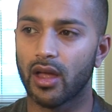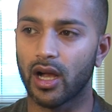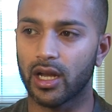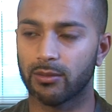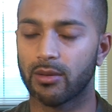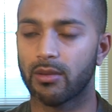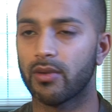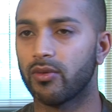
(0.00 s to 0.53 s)
I
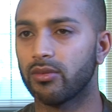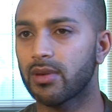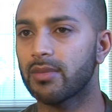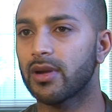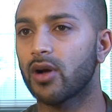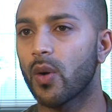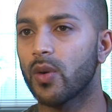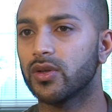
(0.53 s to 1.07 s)
can
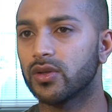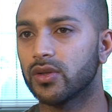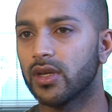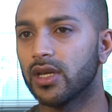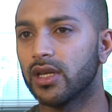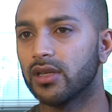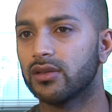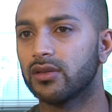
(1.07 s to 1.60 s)
remember going
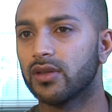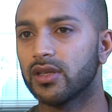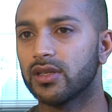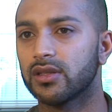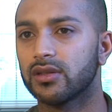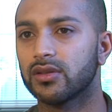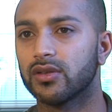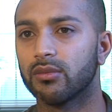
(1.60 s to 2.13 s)

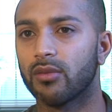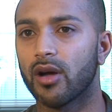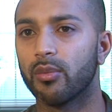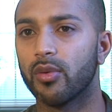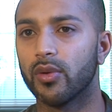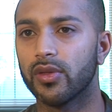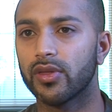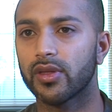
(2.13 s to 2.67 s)
to my
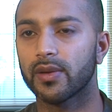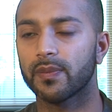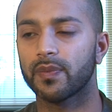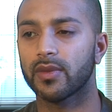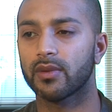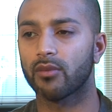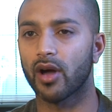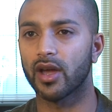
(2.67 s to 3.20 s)
booth,
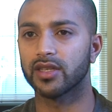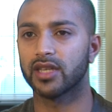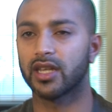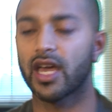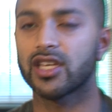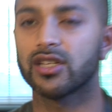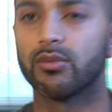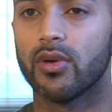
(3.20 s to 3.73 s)
my
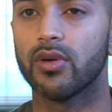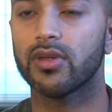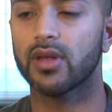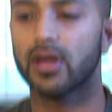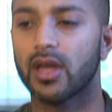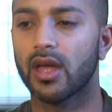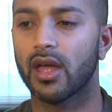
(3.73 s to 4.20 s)
interrogation booth.